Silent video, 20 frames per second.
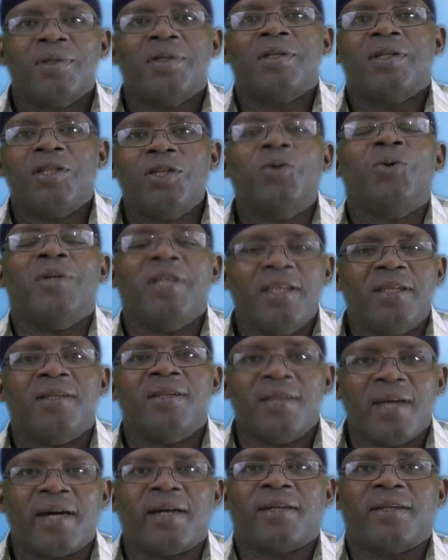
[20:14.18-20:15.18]
you eat
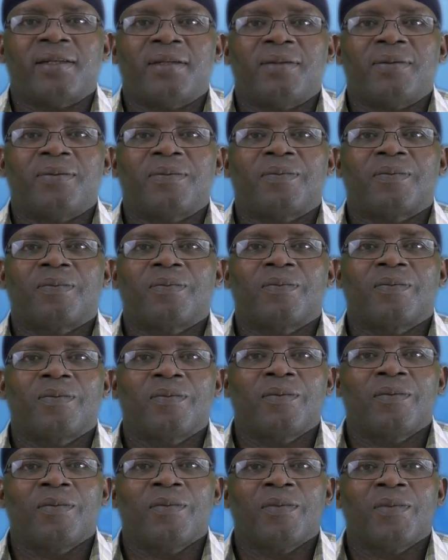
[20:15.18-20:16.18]
that.
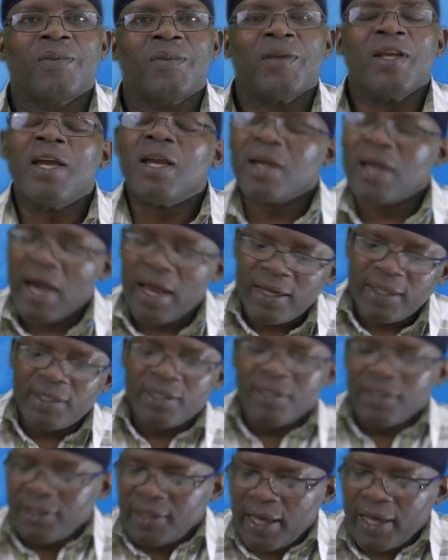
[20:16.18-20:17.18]

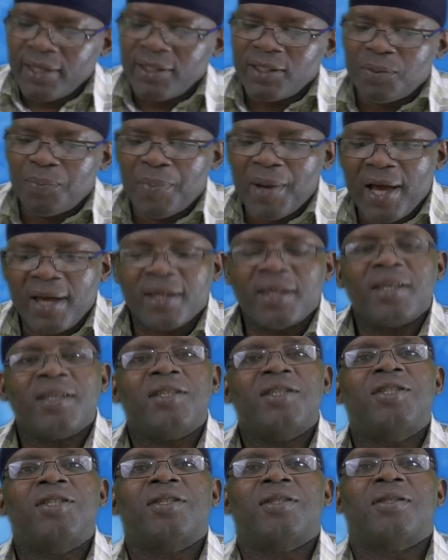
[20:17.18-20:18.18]
Garlic in nice
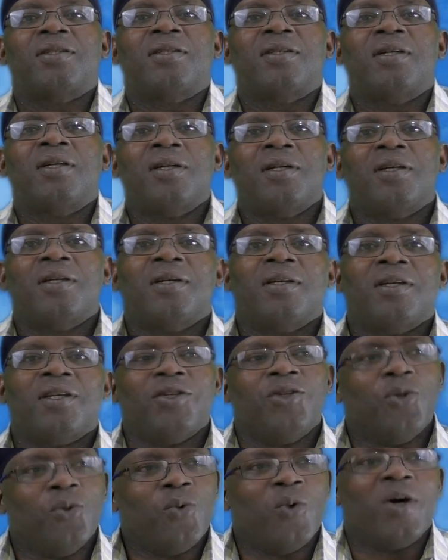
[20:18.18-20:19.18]
package,
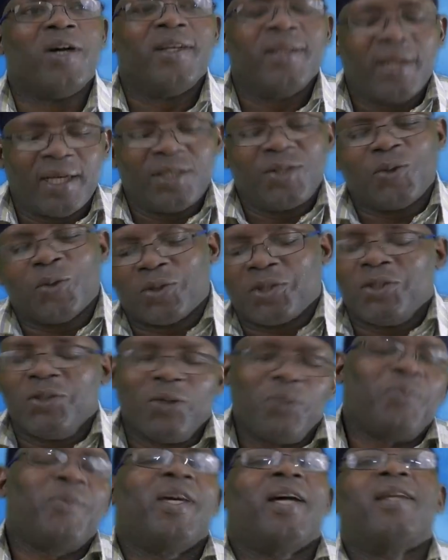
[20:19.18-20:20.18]
you want that, cutting
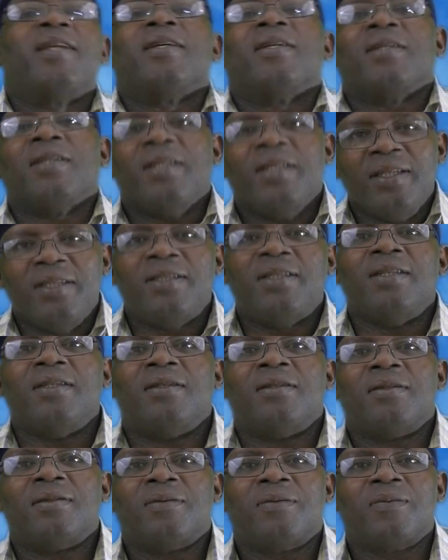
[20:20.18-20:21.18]
up garlic, eating.
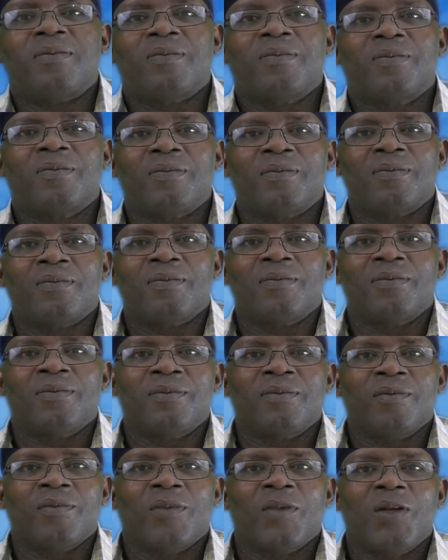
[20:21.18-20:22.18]

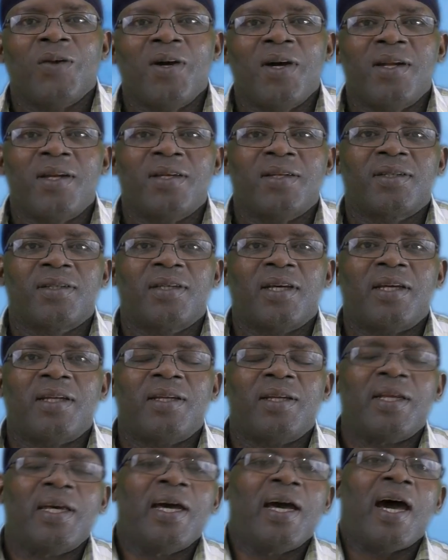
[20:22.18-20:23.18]
You understand?
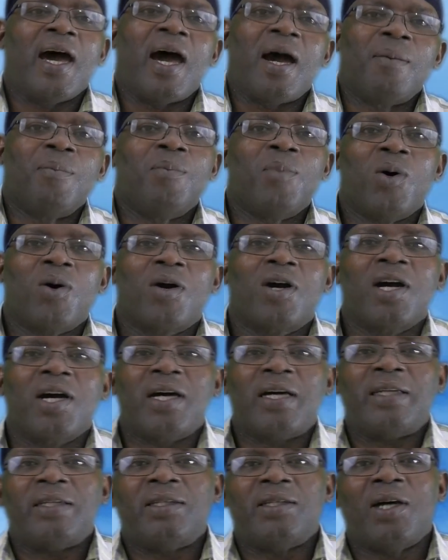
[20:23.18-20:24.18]
hamburger
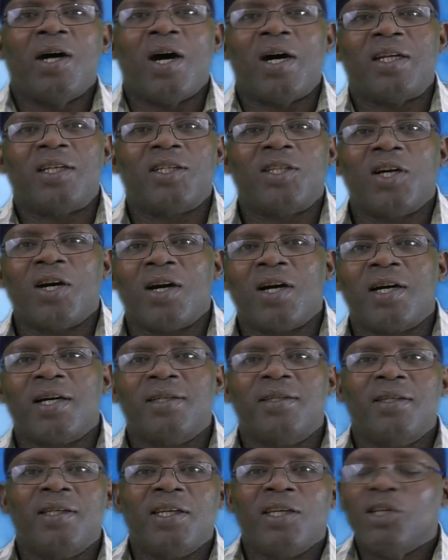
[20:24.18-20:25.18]
and hot dog
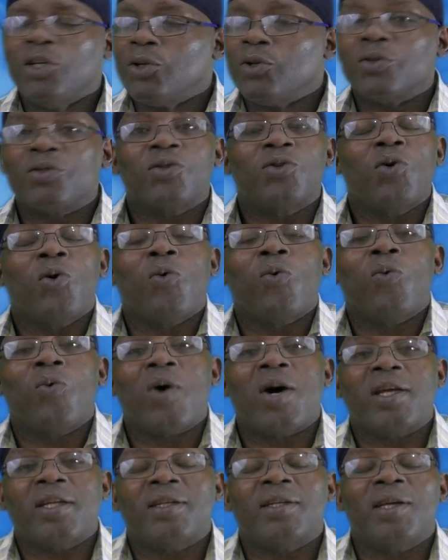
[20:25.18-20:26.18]
and then you don't know
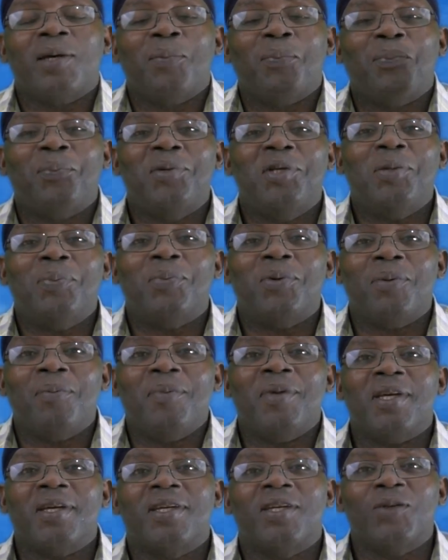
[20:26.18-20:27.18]
what them people
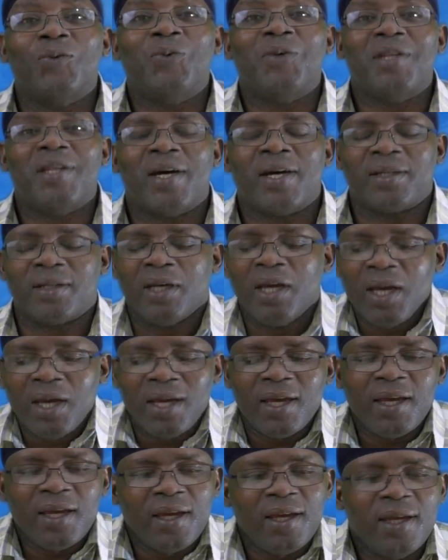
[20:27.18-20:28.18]
making with that.
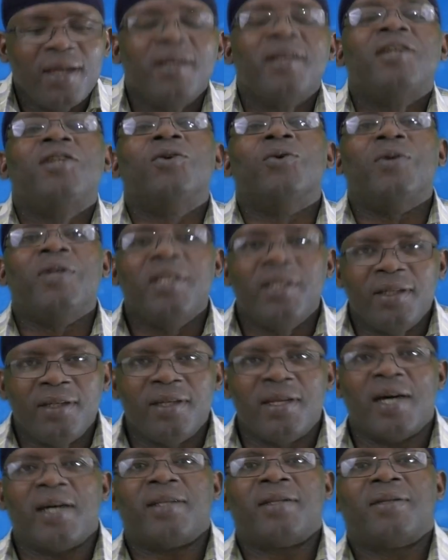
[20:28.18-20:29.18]
Hey, you eat
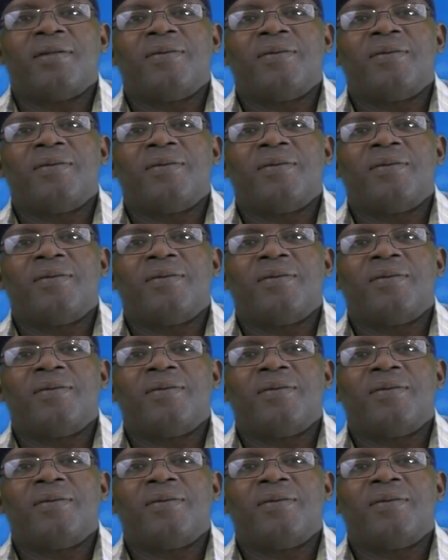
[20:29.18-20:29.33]
that.